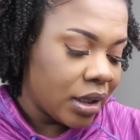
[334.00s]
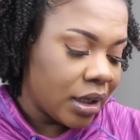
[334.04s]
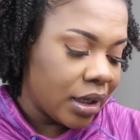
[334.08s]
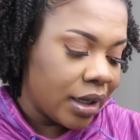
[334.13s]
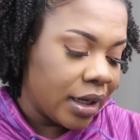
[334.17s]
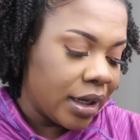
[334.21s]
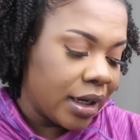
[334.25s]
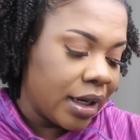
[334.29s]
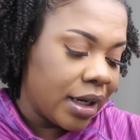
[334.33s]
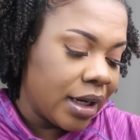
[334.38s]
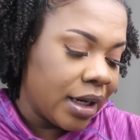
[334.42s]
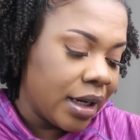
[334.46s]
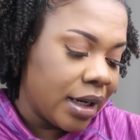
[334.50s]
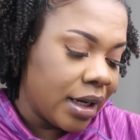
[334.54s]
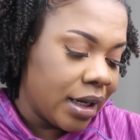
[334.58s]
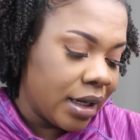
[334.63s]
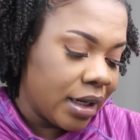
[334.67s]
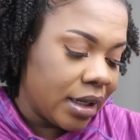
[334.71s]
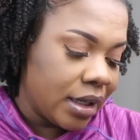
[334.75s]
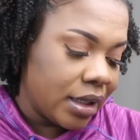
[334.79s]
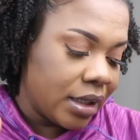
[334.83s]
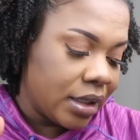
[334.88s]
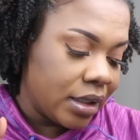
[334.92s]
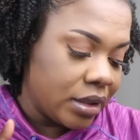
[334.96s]

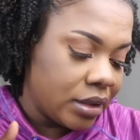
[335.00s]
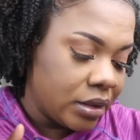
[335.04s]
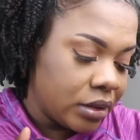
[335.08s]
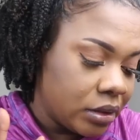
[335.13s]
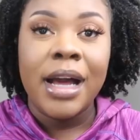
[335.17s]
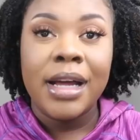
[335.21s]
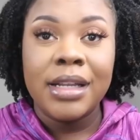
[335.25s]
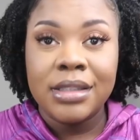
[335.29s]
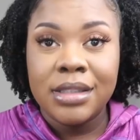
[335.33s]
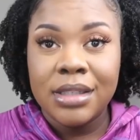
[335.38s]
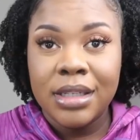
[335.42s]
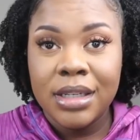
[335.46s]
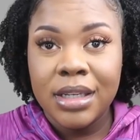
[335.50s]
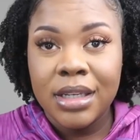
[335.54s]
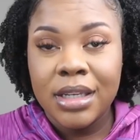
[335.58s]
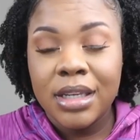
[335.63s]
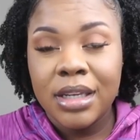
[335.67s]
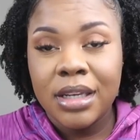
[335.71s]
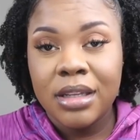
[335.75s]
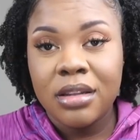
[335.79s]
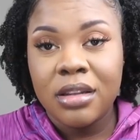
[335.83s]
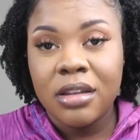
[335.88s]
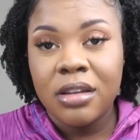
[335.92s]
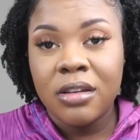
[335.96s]
Uh, I did
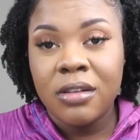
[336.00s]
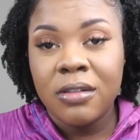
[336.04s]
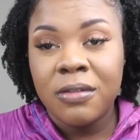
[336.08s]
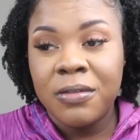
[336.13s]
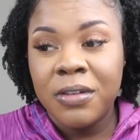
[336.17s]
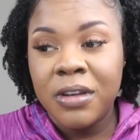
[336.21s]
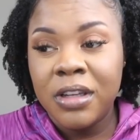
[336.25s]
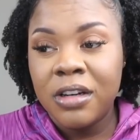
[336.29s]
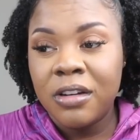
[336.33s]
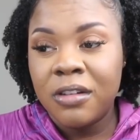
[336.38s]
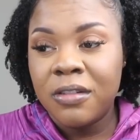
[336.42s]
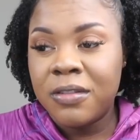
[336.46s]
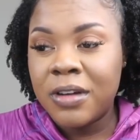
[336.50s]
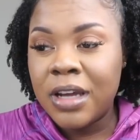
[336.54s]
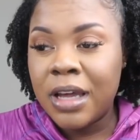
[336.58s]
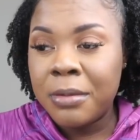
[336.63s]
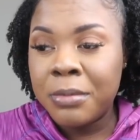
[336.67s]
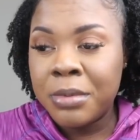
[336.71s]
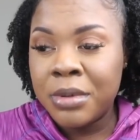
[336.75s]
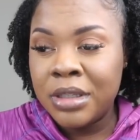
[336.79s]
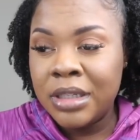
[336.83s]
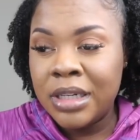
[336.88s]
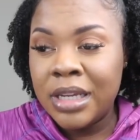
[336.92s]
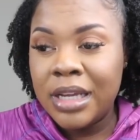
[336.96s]
get the fetal
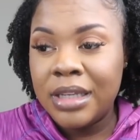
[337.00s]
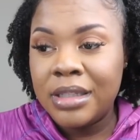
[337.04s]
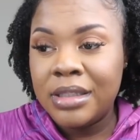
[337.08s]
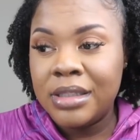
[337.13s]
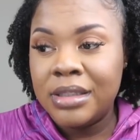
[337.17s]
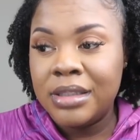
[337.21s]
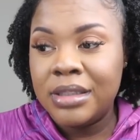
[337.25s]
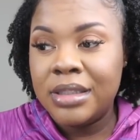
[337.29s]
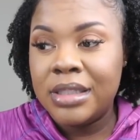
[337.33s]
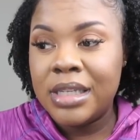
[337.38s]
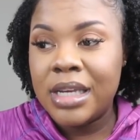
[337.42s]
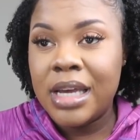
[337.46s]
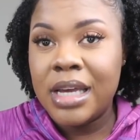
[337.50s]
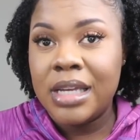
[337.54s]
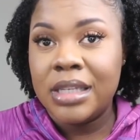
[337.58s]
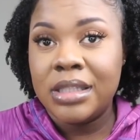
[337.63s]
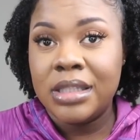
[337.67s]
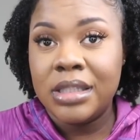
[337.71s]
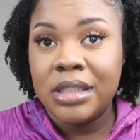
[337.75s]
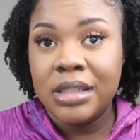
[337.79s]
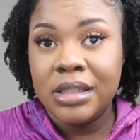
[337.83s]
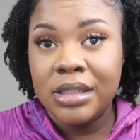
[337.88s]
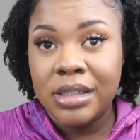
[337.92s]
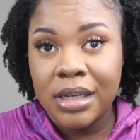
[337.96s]
fiber nectin
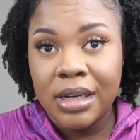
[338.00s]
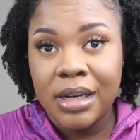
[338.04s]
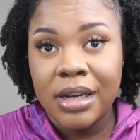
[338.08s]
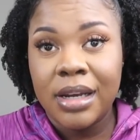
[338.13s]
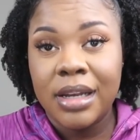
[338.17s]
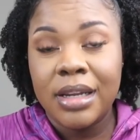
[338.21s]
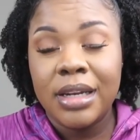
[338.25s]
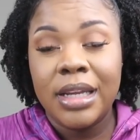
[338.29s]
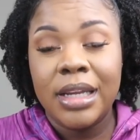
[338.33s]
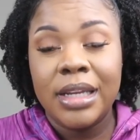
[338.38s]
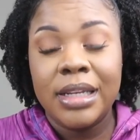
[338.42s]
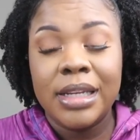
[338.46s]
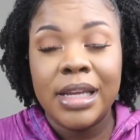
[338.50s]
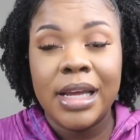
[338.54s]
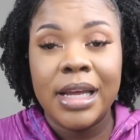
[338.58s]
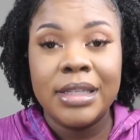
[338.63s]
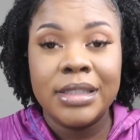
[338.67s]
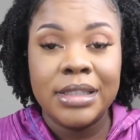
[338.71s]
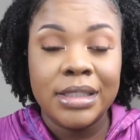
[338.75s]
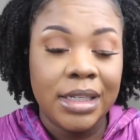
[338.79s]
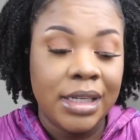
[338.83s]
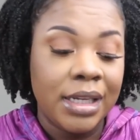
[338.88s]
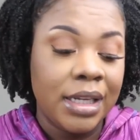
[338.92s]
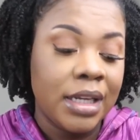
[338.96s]
test done, and
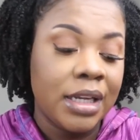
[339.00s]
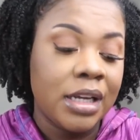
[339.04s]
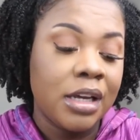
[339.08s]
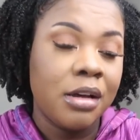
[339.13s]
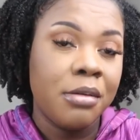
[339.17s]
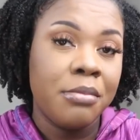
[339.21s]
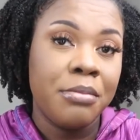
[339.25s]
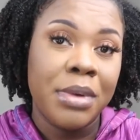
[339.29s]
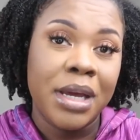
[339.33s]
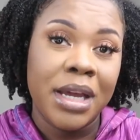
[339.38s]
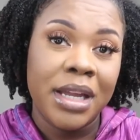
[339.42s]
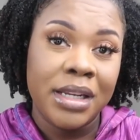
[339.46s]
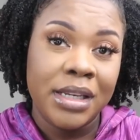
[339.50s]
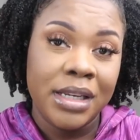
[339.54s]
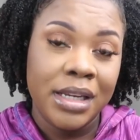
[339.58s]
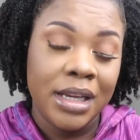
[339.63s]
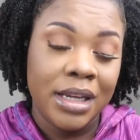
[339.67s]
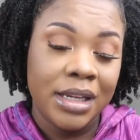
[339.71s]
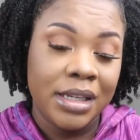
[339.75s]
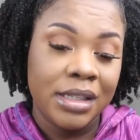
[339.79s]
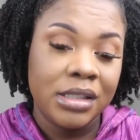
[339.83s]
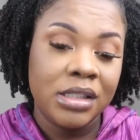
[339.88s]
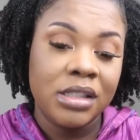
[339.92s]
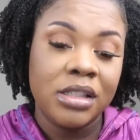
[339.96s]
that did come back
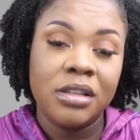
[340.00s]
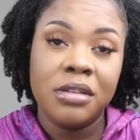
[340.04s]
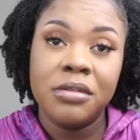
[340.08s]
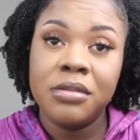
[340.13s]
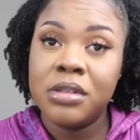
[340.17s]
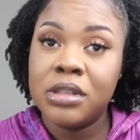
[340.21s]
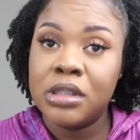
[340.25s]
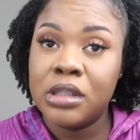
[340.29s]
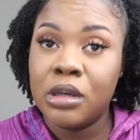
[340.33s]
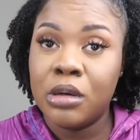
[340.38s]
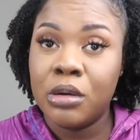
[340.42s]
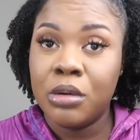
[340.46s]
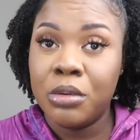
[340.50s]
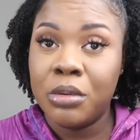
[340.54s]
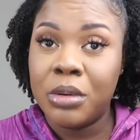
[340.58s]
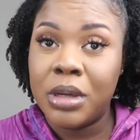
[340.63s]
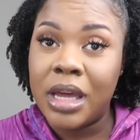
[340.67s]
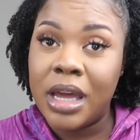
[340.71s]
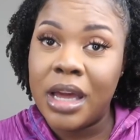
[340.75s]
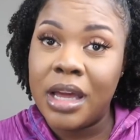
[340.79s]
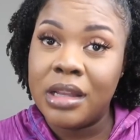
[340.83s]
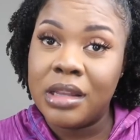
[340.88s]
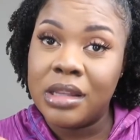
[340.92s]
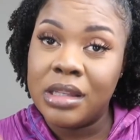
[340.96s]
negative.
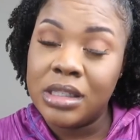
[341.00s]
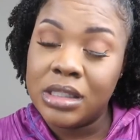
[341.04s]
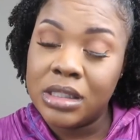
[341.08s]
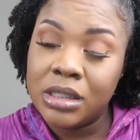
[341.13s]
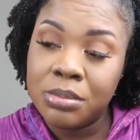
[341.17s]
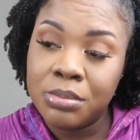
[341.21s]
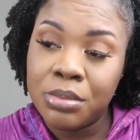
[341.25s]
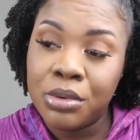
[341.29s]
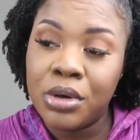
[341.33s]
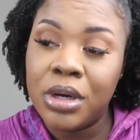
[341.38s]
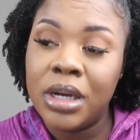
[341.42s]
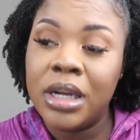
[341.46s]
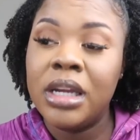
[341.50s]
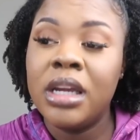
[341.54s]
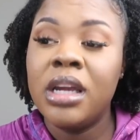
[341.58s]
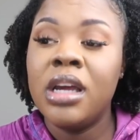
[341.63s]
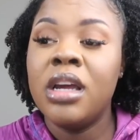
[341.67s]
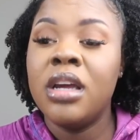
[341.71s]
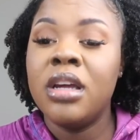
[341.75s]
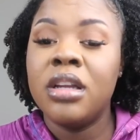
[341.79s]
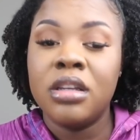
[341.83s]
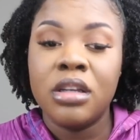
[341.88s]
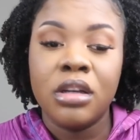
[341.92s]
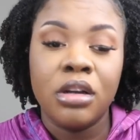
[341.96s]
So at this point,
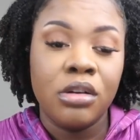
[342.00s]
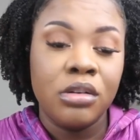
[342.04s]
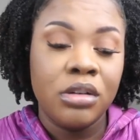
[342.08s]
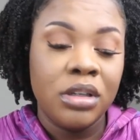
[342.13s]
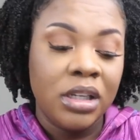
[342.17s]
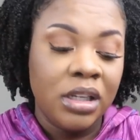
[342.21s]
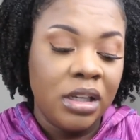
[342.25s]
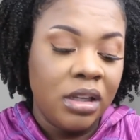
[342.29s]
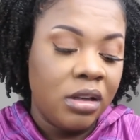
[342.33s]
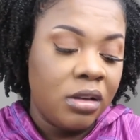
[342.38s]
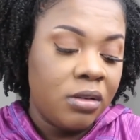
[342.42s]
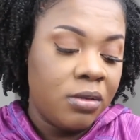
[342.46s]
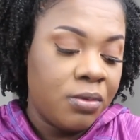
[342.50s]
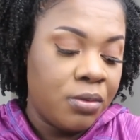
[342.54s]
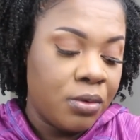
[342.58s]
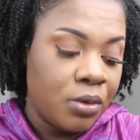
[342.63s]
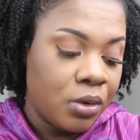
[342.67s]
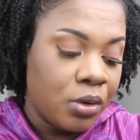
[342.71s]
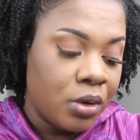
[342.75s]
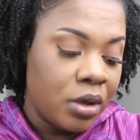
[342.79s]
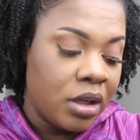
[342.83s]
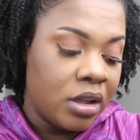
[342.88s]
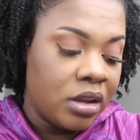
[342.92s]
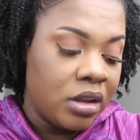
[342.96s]
no need
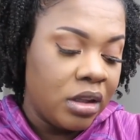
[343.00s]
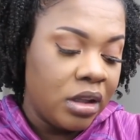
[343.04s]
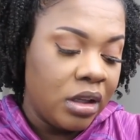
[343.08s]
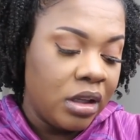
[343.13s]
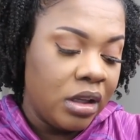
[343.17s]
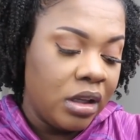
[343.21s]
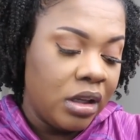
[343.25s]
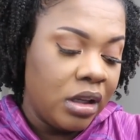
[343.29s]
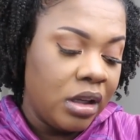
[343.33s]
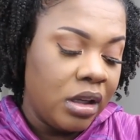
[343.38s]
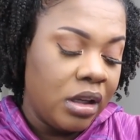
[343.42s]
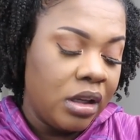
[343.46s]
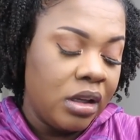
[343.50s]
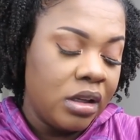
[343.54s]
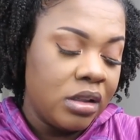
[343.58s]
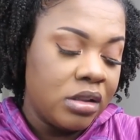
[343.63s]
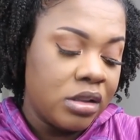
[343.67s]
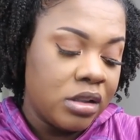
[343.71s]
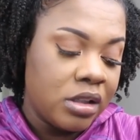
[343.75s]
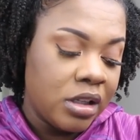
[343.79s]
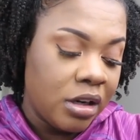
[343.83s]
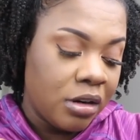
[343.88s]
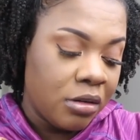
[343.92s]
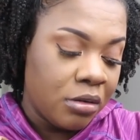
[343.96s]
for the
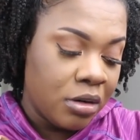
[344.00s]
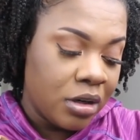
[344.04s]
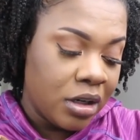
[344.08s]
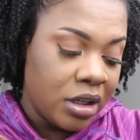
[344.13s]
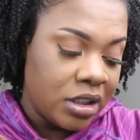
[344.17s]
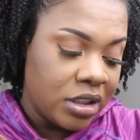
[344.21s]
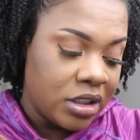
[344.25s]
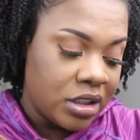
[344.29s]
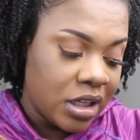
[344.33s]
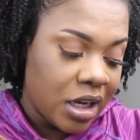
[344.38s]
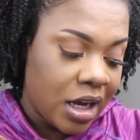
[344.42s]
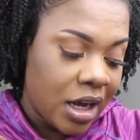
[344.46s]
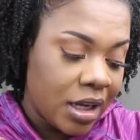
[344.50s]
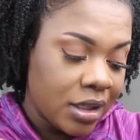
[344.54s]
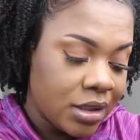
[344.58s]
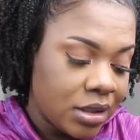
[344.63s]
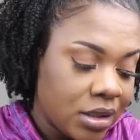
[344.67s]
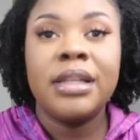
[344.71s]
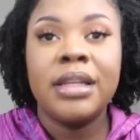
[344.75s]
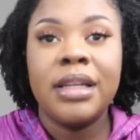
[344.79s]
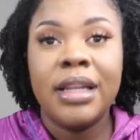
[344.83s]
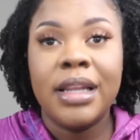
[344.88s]
steroid shot.